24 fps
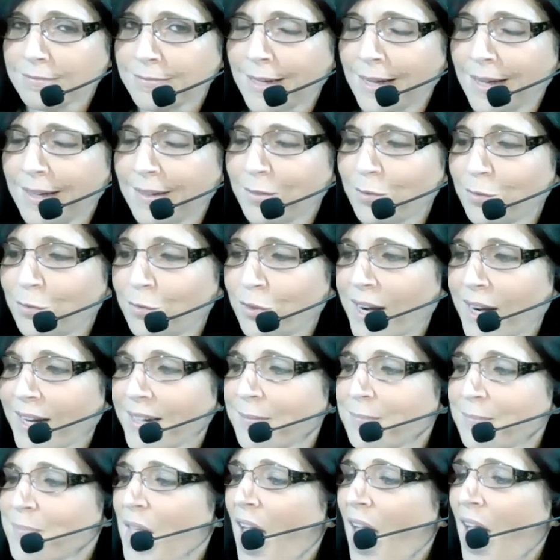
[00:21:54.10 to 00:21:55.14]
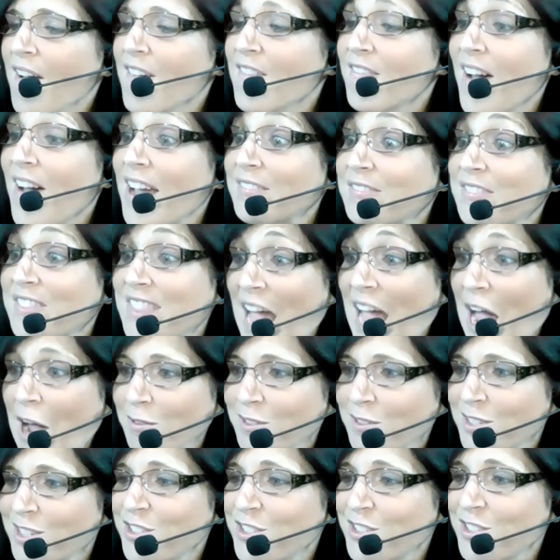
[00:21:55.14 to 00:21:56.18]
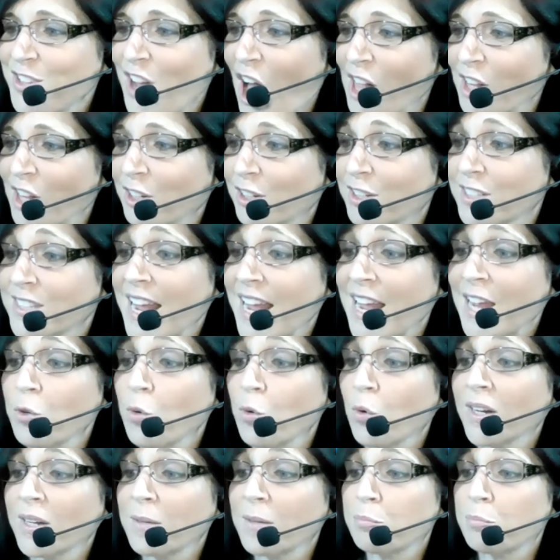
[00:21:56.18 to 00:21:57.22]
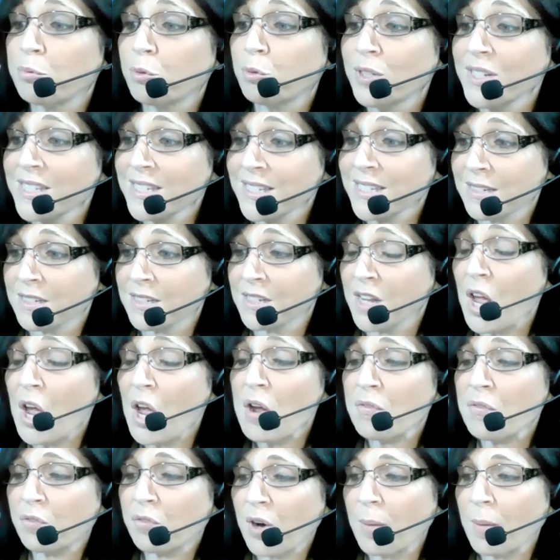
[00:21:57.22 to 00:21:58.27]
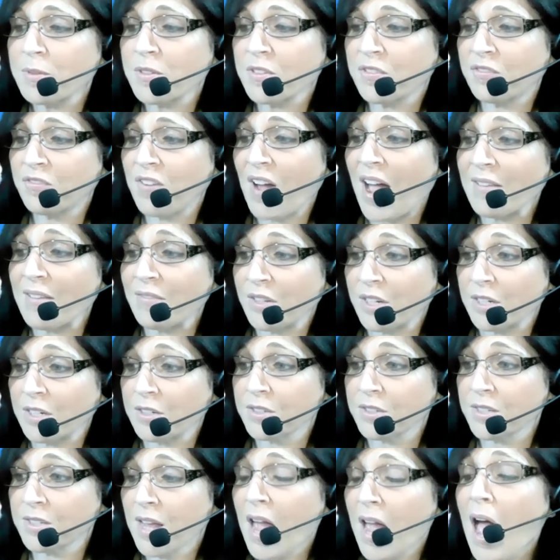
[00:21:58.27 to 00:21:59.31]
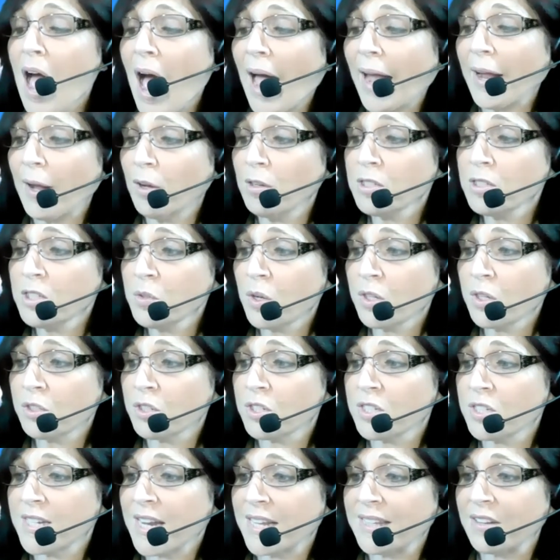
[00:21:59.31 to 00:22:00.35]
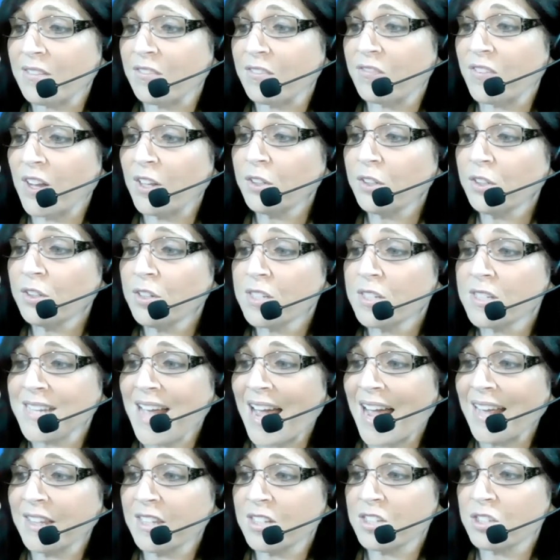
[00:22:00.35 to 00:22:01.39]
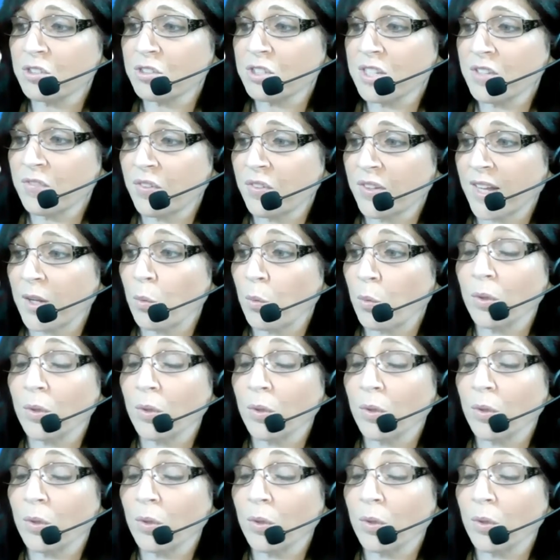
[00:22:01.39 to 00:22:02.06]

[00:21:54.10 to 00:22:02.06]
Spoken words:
Right? $5,000 and or imprisoned for up to 5 years. I also understand that failure to sign the certificate will